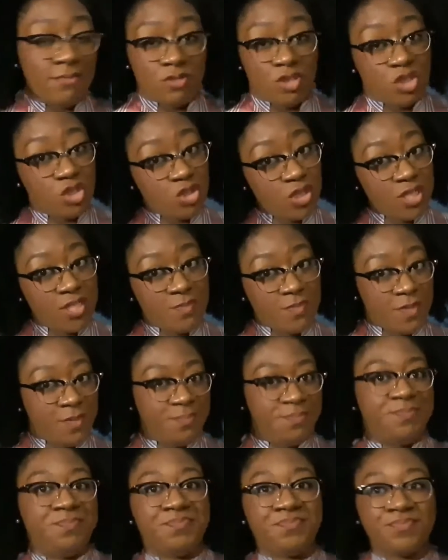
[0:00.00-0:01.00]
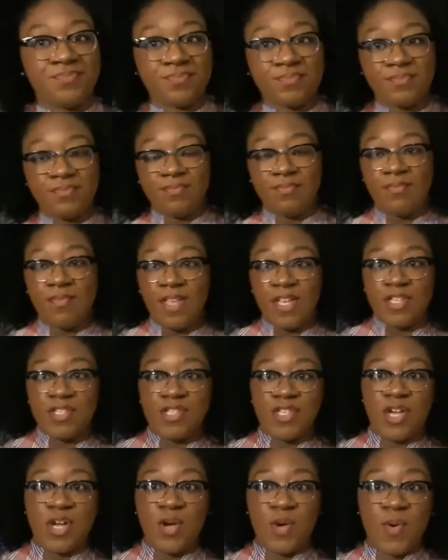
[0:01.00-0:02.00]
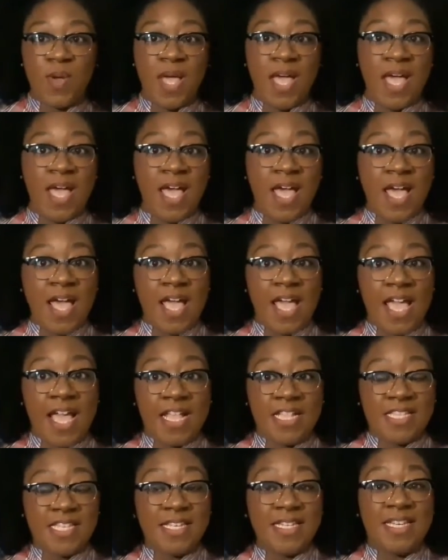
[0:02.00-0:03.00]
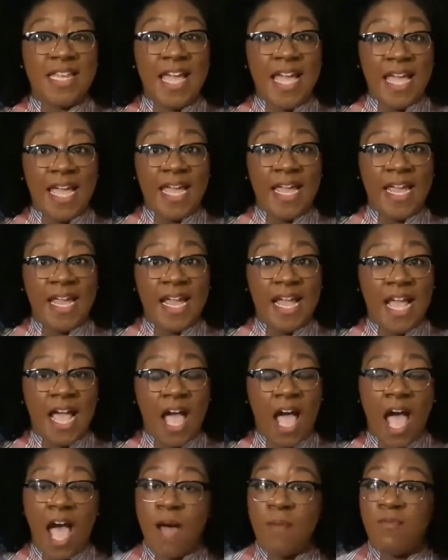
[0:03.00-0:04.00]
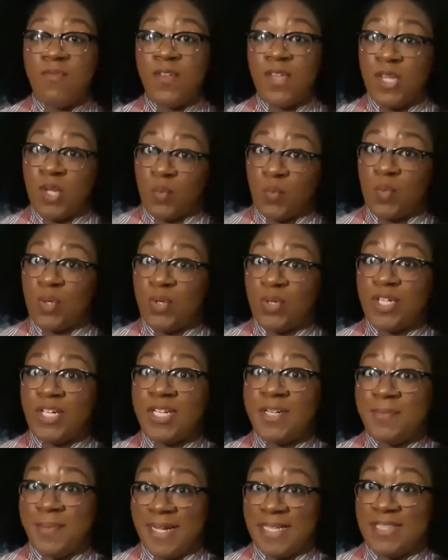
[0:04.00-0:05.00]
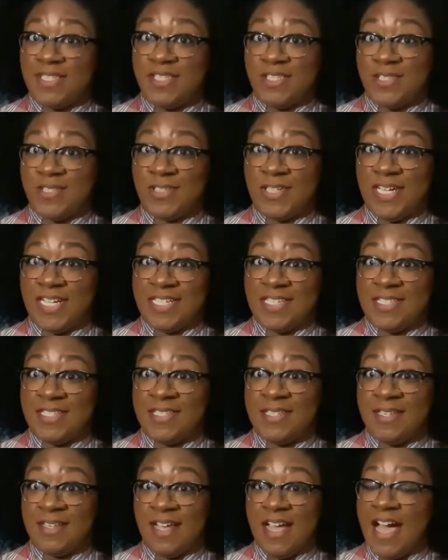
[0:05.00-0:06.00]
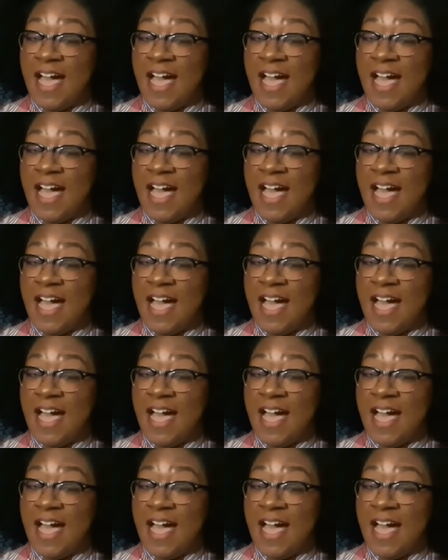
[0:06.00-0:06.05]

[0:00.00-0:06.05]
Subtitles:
that. Just trust me. So today, I'm feeling real good about this dress.